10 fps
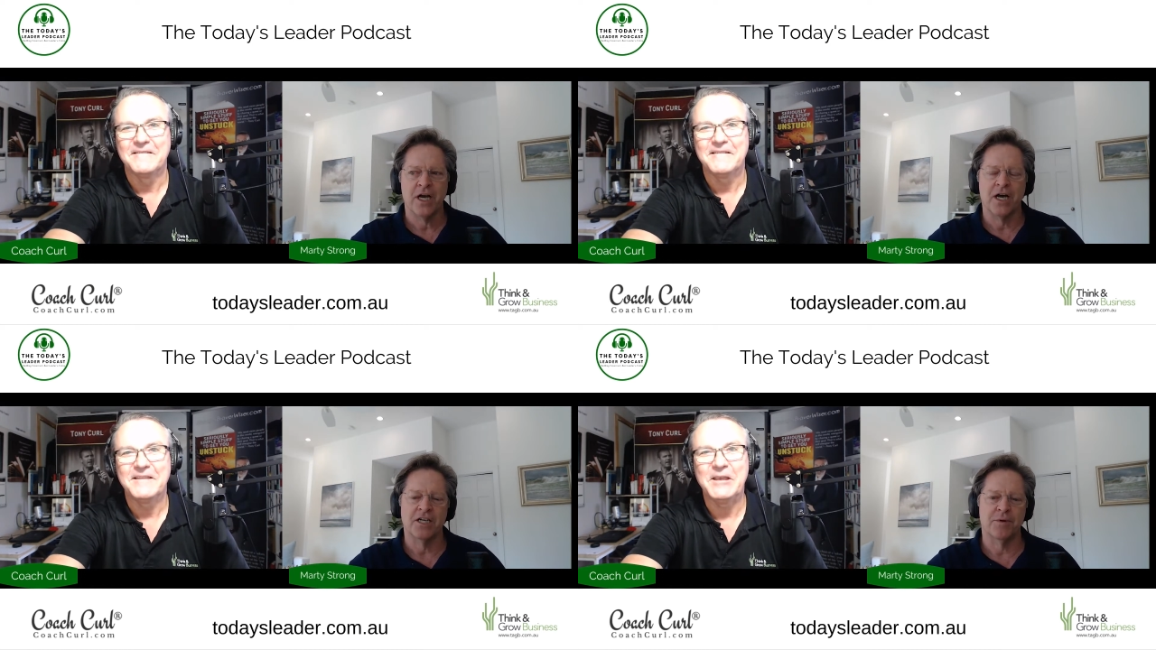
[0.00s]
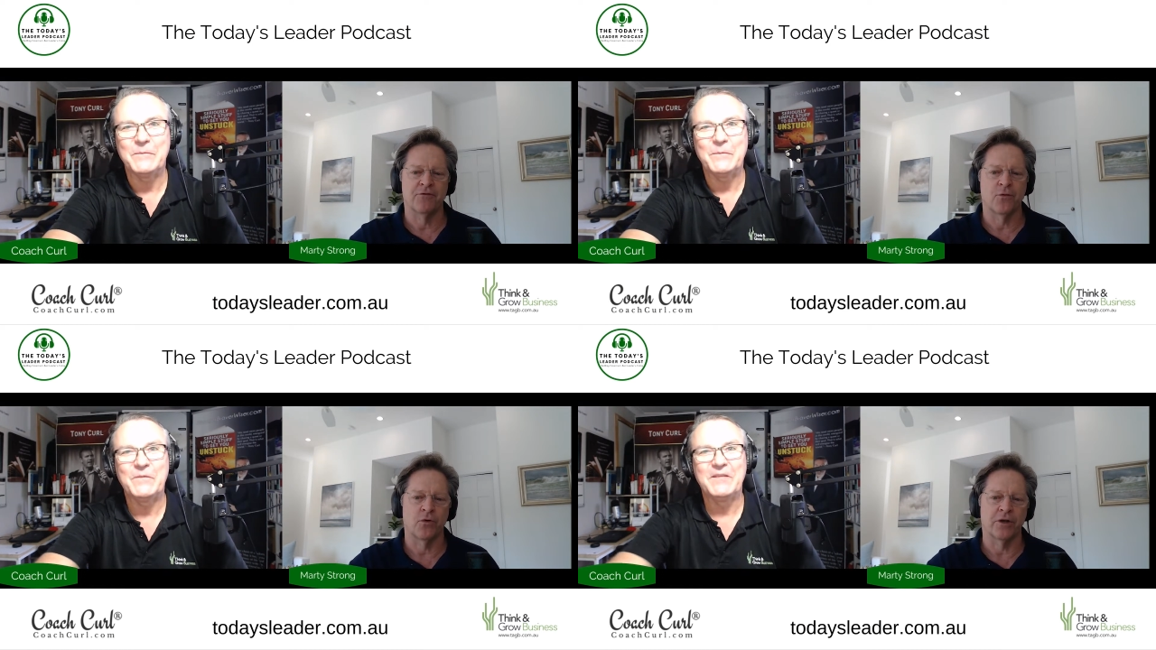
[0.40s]
Speaker 1: I spent
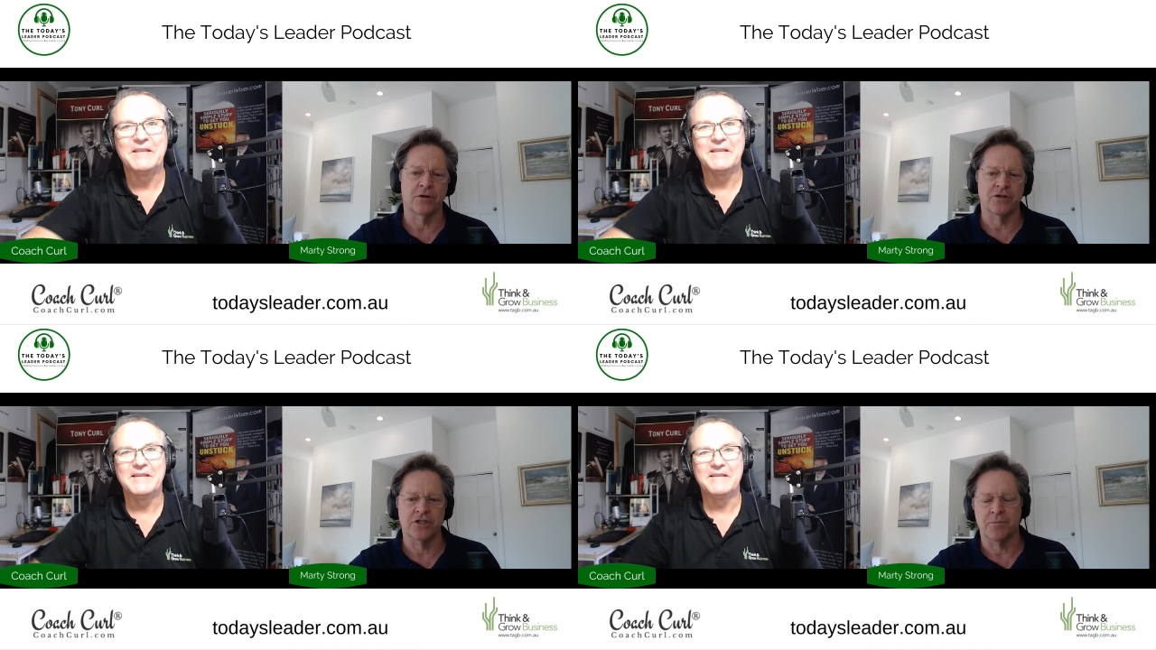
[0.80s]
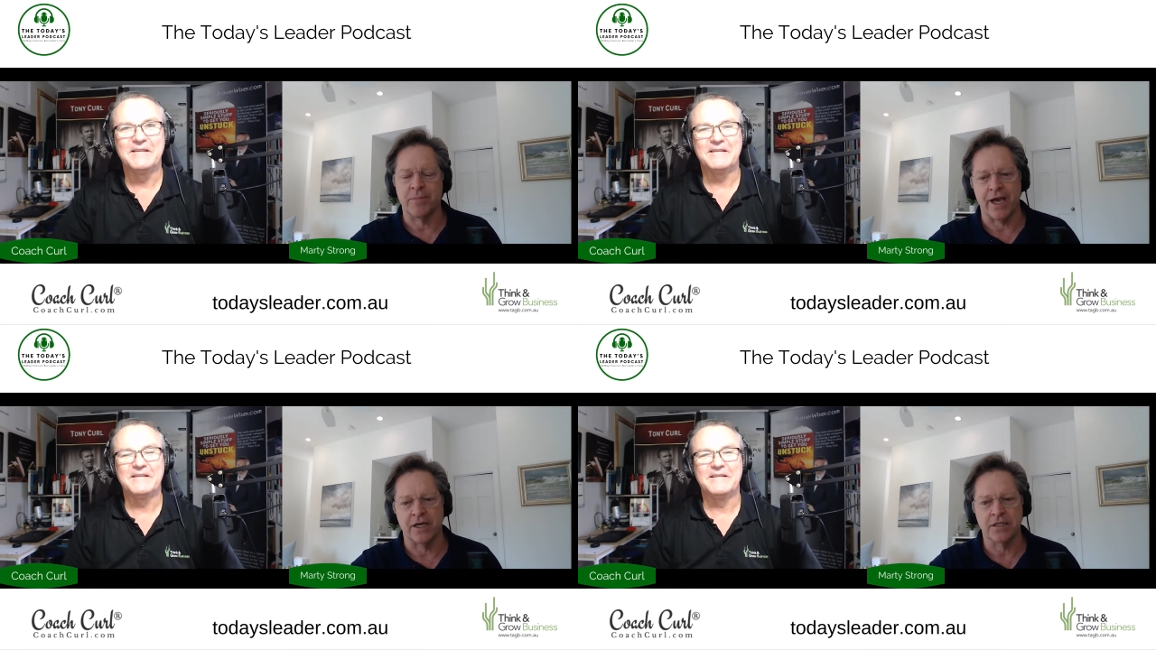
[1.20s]
yeah. four years in
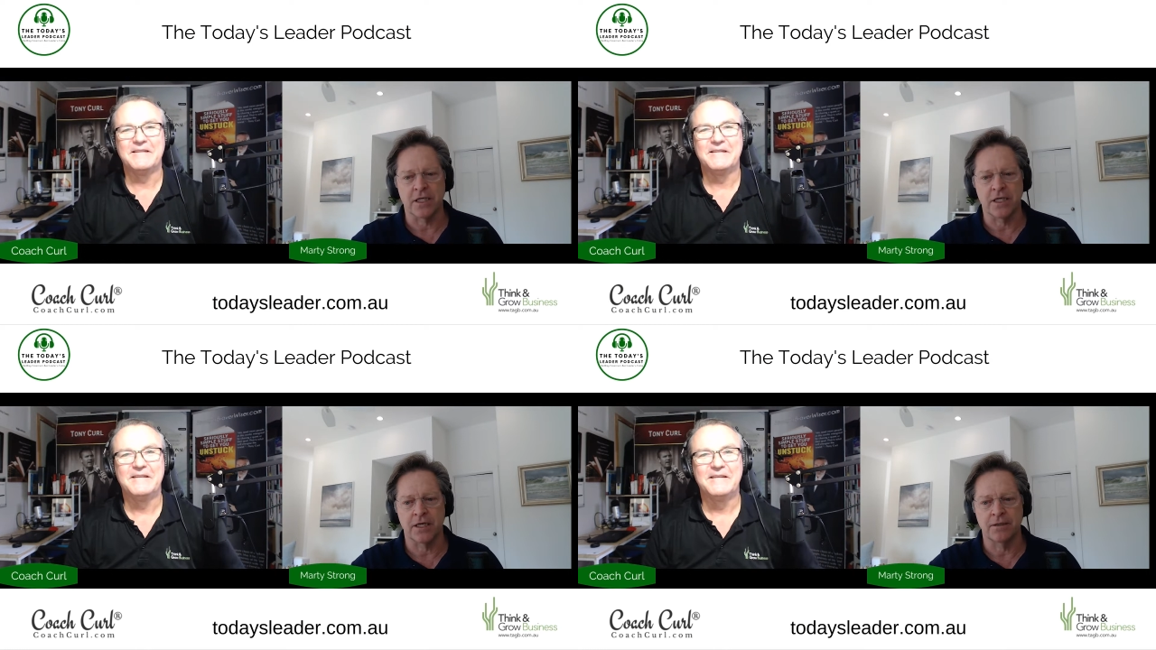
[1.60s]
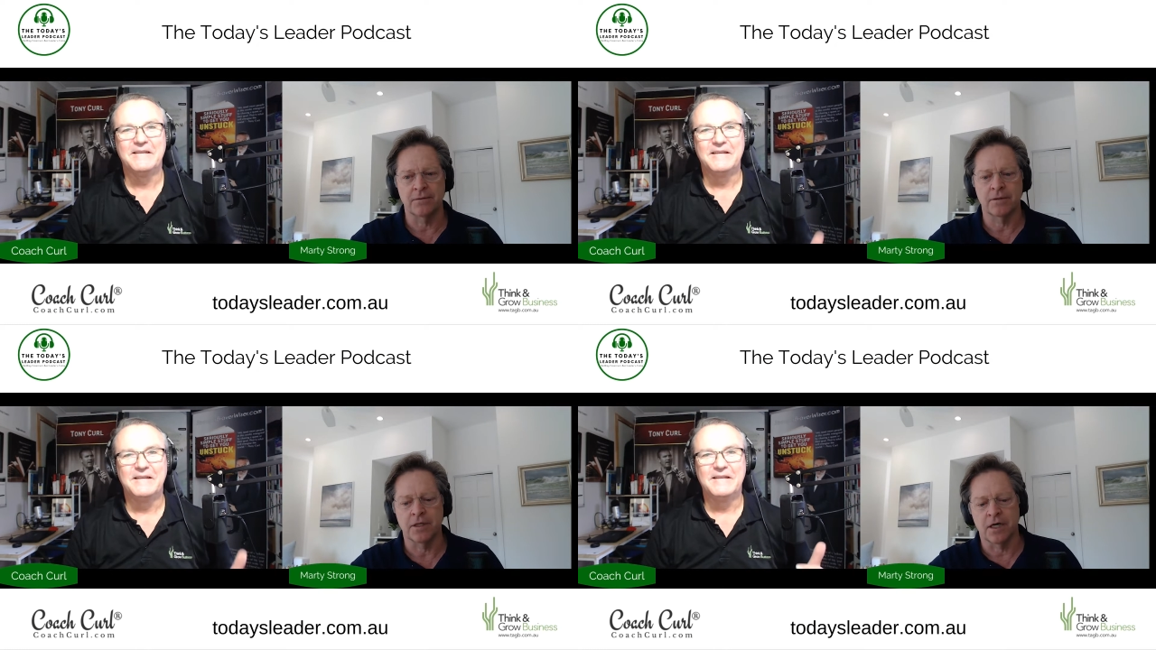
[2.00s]
Japan as a kid
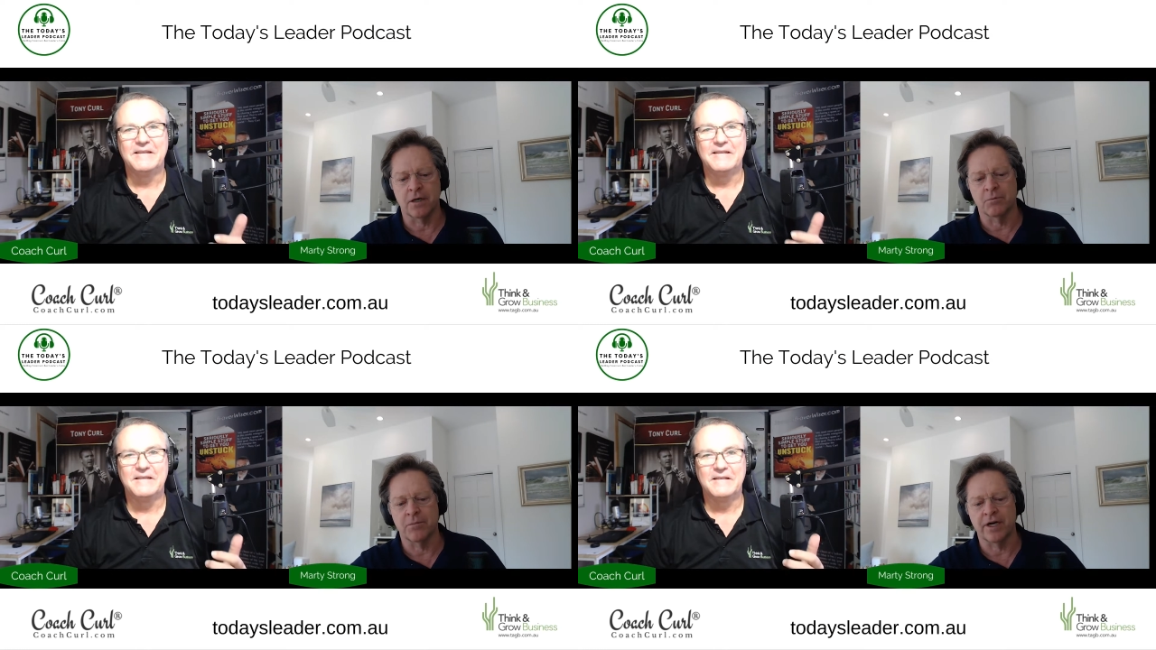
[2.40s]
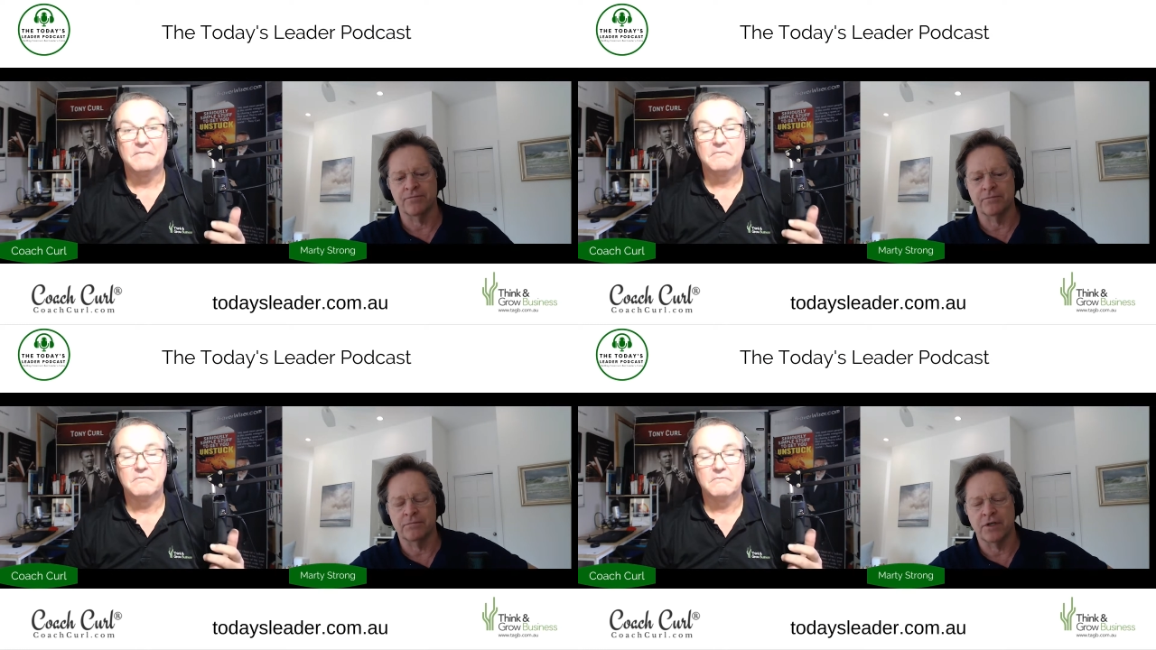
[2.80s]
uh, when my,
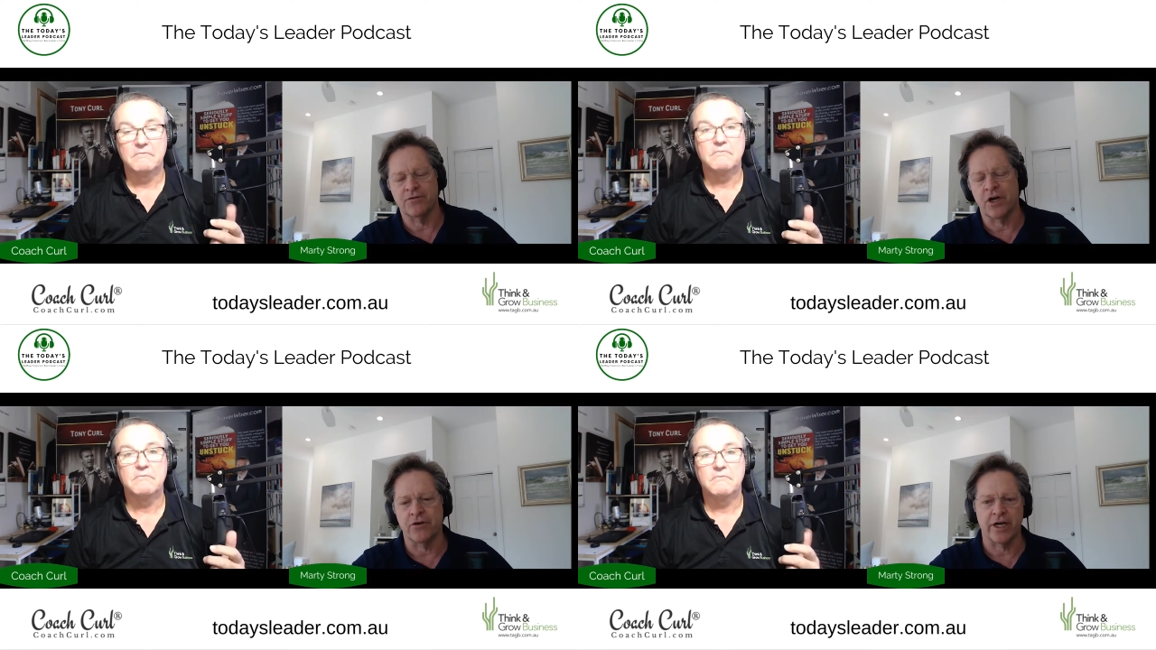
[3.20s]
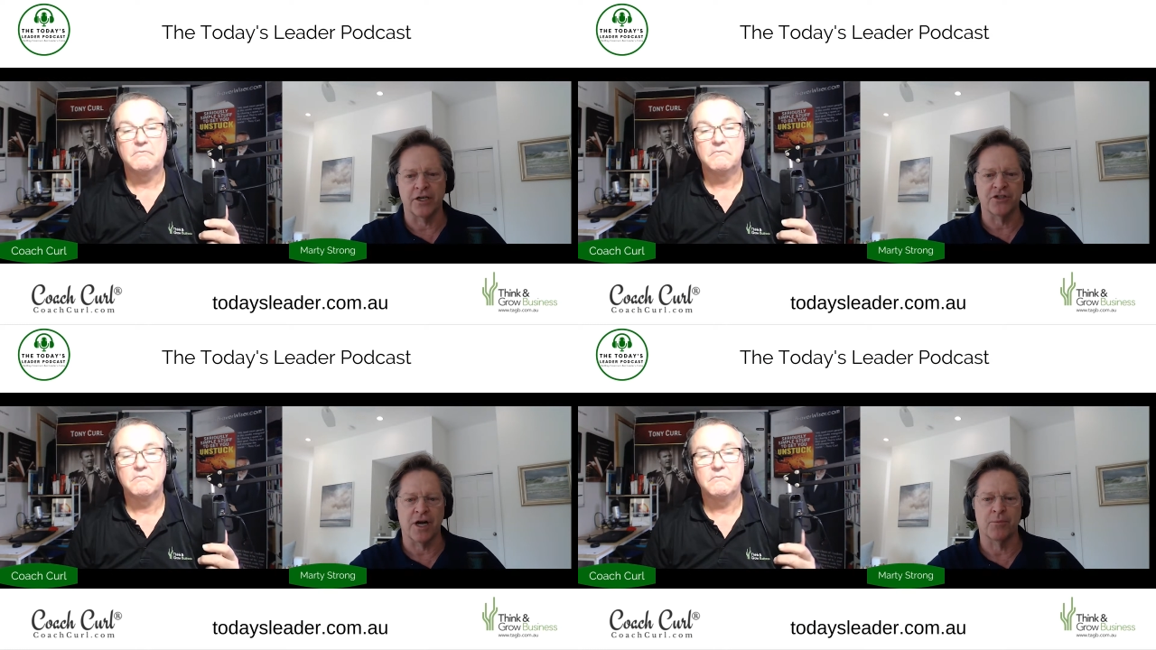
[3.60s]
my father had a
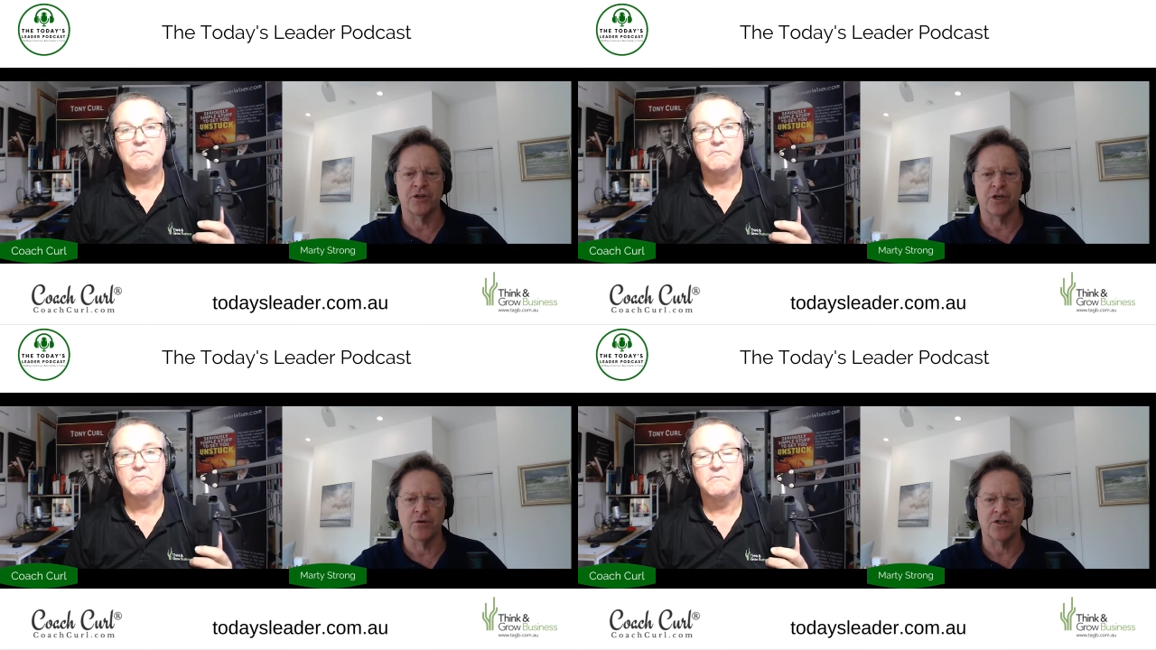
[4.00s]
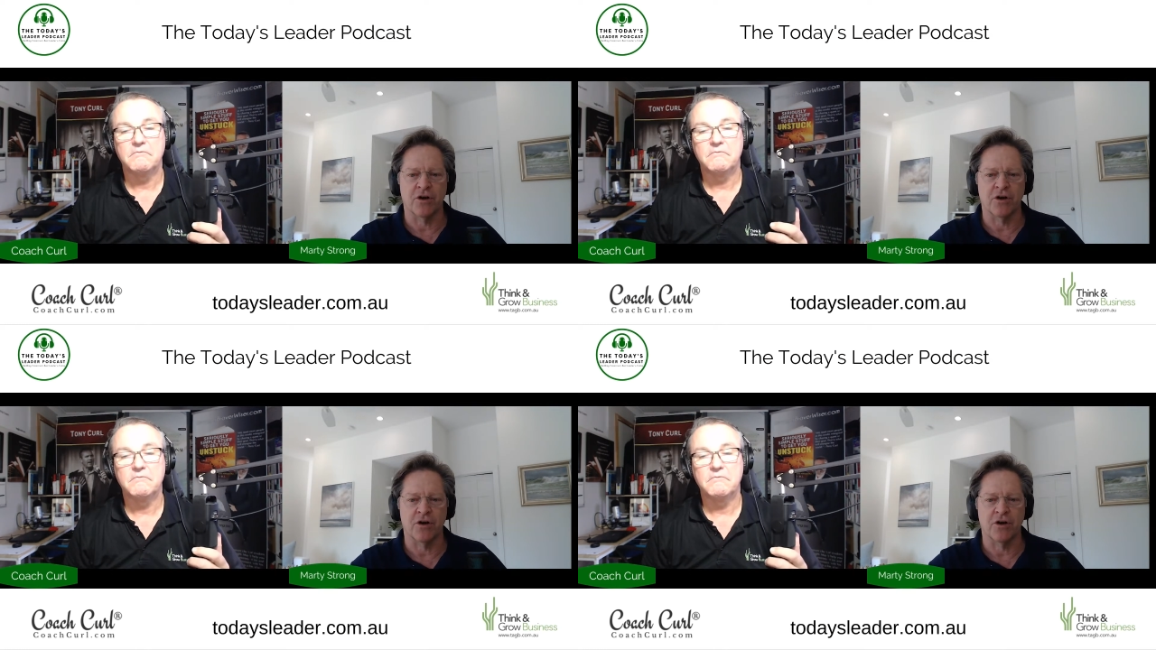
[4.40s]
job with the U.S.